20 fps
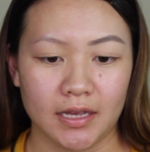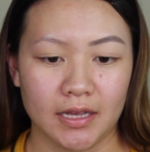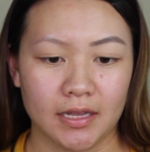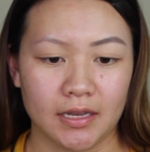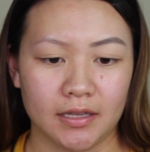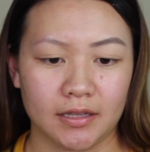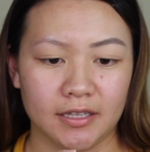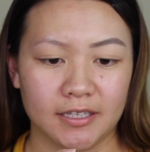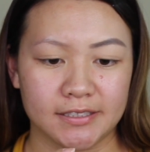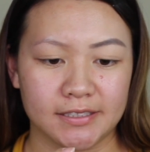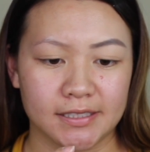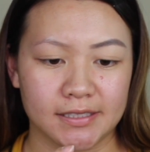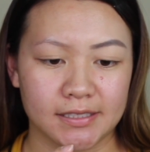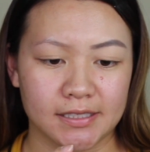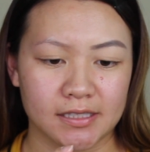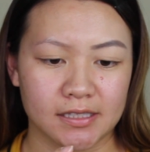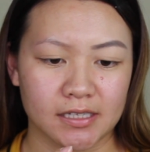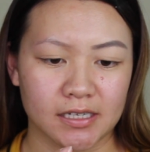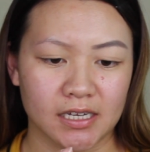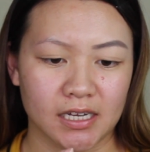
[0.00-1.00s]
and this is
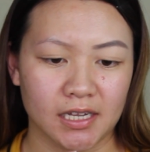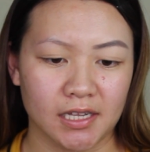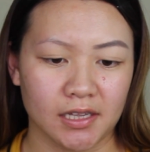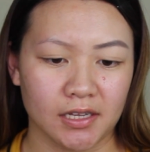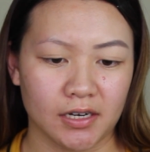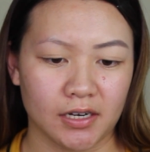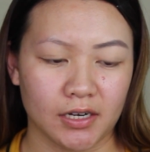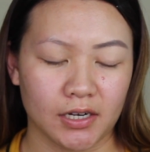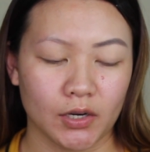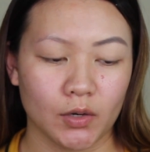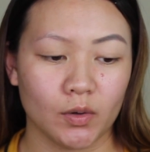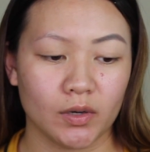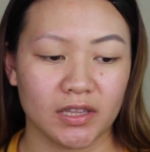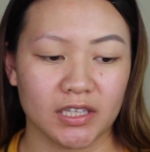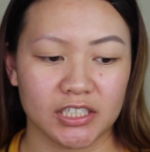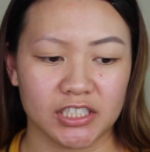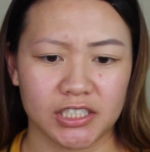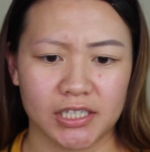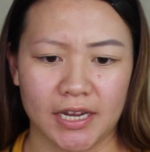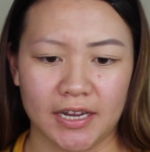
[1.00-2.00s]
in the color or
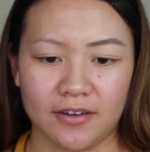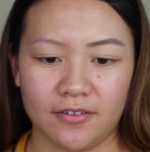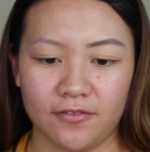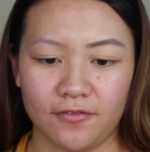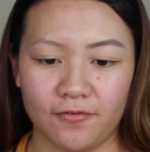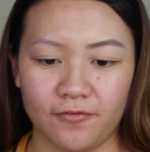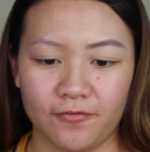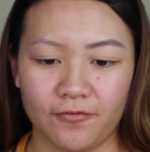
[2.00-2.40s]
the shade